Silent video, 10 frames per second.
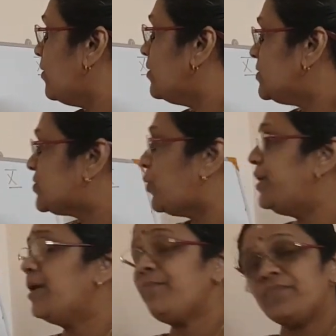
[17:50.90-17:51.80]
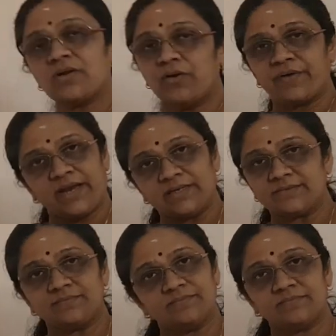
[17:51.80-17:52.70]
sodium chloride.
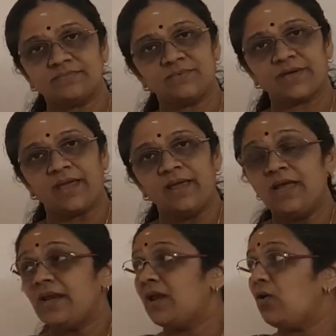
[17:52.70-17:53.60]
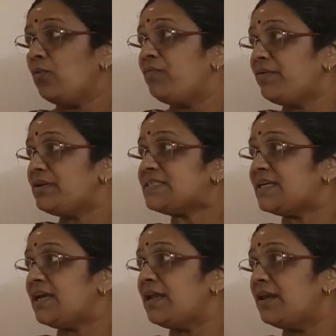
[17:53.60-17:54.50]
Okay, now we will
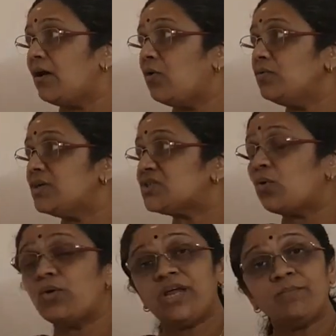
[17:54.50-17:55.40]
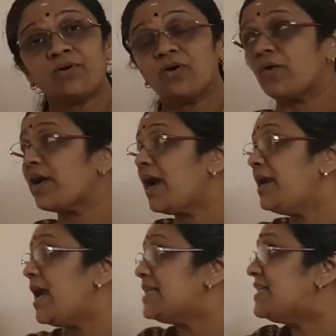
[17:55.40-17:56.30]
see now the sodium
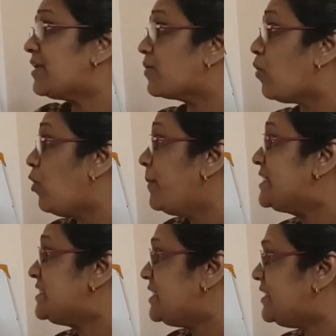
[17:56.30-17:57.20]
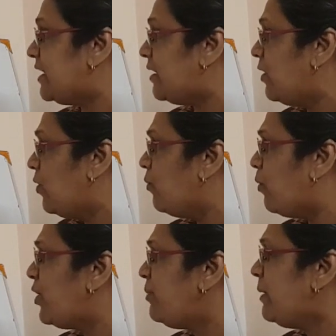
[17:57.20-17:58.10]
chloride as a raw material.
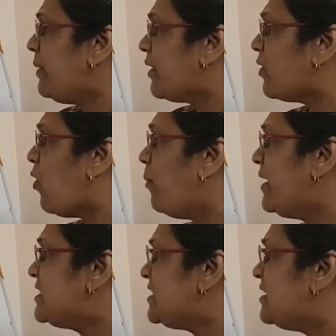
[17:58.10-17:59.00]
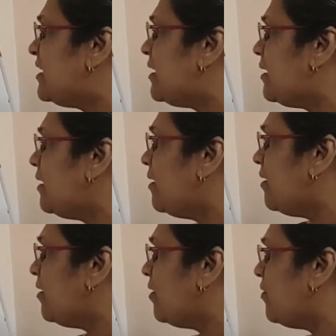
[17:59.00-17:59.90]
What do you mean by raw material?
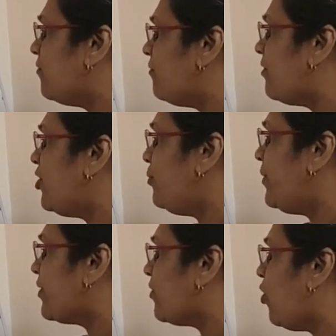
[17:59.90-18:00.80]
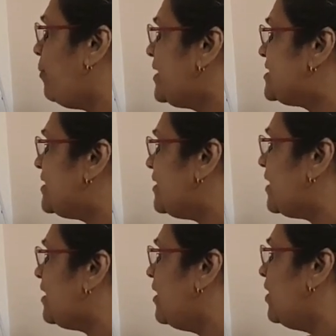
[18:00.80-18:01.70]
What do you mean by raw
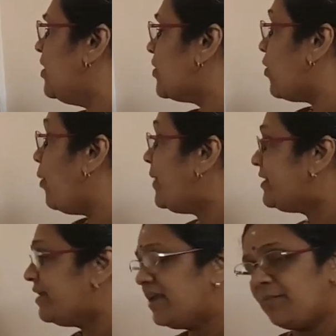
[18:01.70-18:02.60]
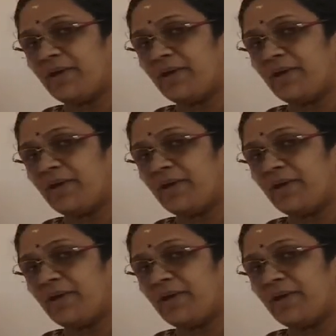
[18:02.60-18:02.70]
material? Raw material